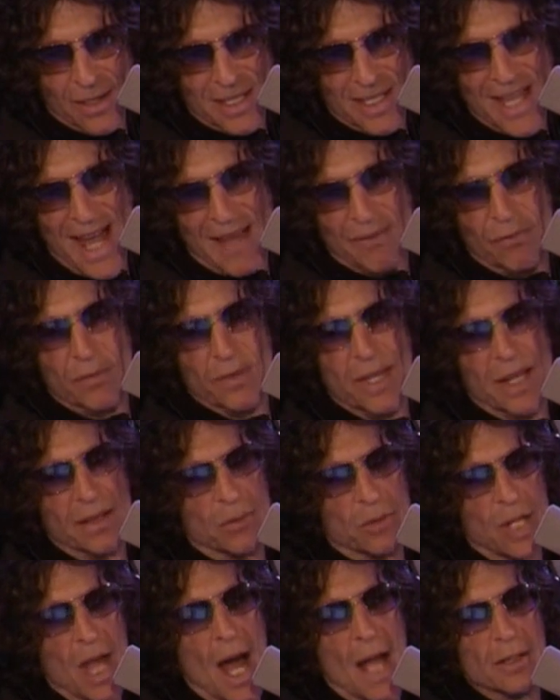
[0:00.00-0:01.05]
It's not that,
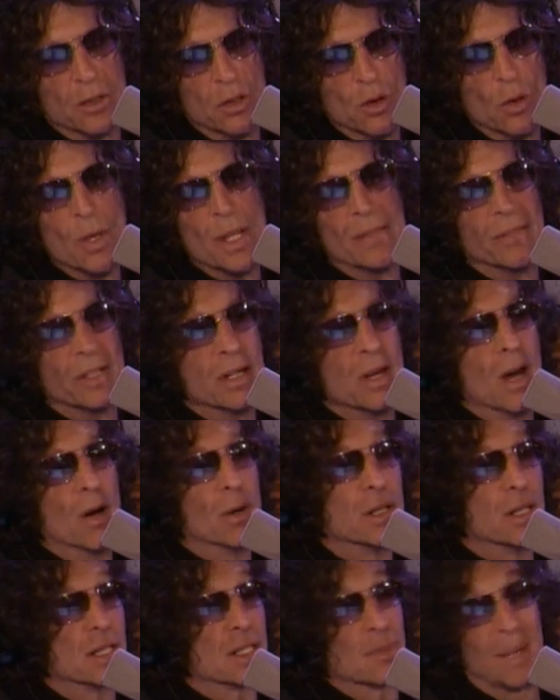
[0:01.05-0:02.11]
Jan, you even
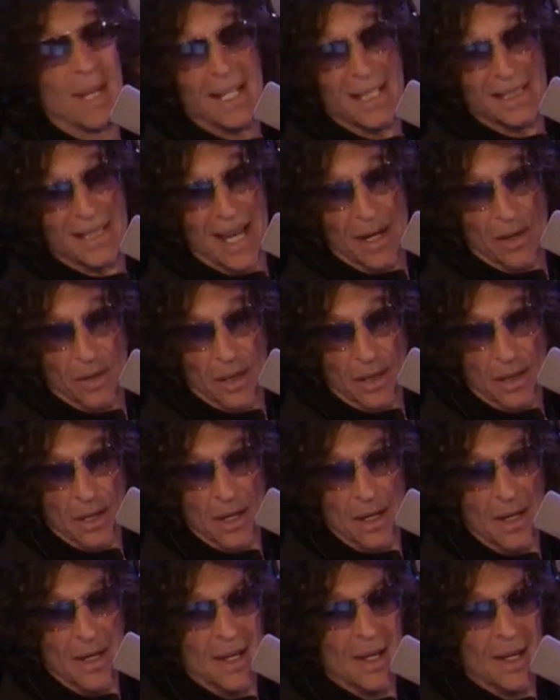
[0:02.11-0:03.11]
know, and explain it to Eric.